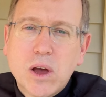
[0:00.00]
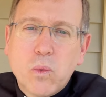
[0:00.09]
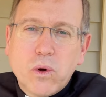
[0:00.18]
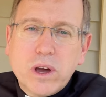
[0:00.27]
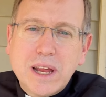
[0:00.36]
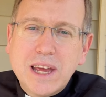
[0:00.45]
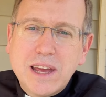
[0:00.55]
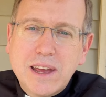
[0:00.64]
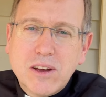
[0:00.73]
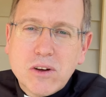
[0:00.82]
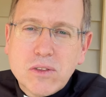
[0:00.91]
we're going to
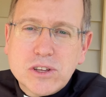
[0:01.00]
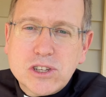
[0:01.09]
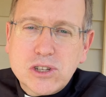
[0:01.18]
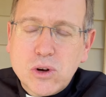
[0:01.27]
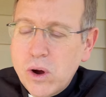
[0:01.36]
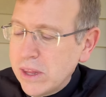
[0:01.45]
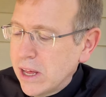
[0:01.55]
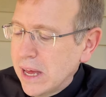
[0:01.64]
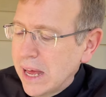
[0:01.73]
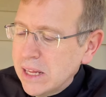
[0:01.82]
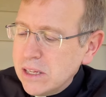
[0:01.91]
hear the story that
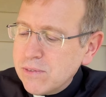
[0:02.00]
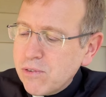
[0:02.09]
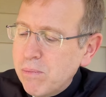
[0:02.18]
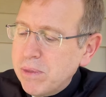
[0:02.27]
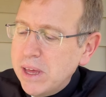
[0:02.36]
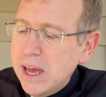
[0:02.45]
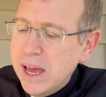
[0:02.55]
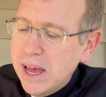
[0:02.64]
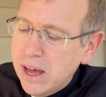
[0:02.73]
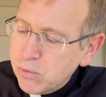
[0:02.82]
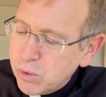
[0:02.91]
ends from the
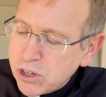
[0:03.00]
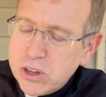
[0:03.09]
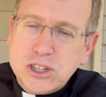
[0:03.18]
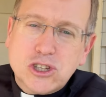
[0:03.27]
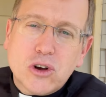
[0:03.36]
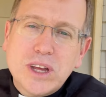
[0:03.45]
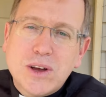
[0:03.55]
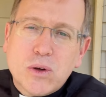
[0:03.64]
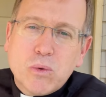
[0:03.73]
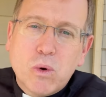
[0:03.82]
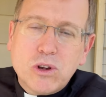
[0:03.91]
what's called the journey or
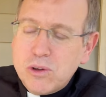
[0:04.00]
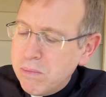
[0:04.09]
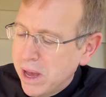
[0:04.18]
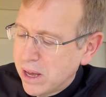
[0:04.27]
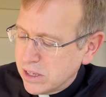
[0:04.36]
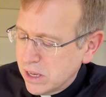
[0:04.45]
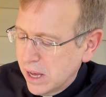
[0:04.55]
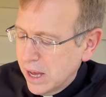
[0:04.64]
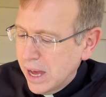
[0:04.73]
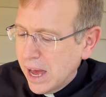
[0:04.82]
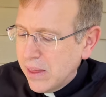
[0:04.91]
the road to Emmaus,
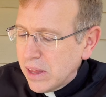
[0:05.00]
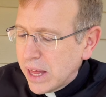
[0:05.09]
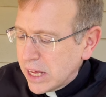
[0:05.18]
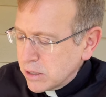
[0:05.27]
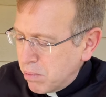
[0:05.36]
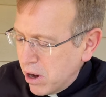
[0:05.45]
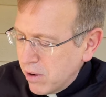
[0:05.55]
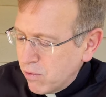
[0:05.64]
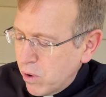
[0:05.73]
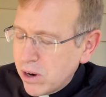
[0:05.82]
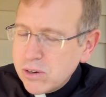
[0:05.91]
and the last part
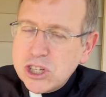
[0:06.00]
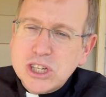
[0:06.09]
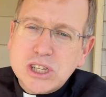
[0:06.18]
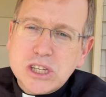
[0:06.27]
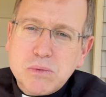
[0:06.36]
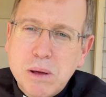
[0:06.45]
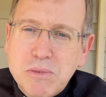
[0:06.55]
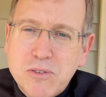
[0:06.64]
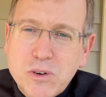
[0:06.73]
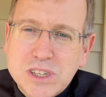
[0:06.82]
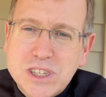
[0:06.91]
of where Jesus, right
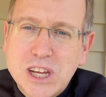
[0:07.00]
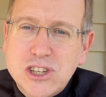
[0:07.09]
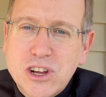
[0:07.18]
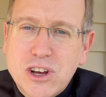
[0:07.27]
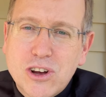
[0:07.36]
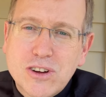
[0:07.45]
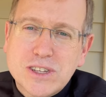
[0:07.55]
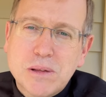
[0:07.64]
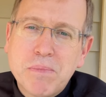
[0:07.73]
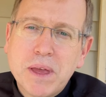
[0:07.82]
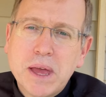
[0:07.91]
before his ascension, occurs.
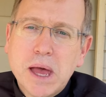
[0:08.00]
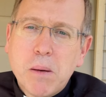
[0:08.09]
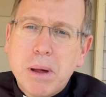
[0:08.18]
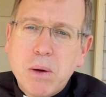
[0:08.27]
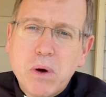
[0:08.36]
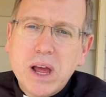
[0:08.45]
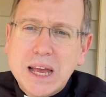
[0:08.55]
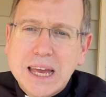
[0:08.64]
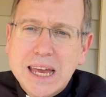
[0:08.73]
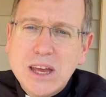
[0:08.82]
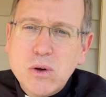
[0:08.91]
But I want to
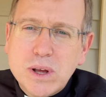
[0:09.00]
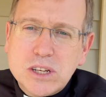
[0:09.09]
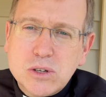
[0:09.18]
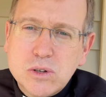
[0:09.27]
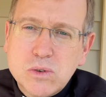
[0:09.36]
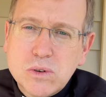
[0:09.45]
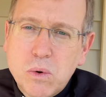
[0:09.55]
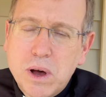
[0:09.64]
key you into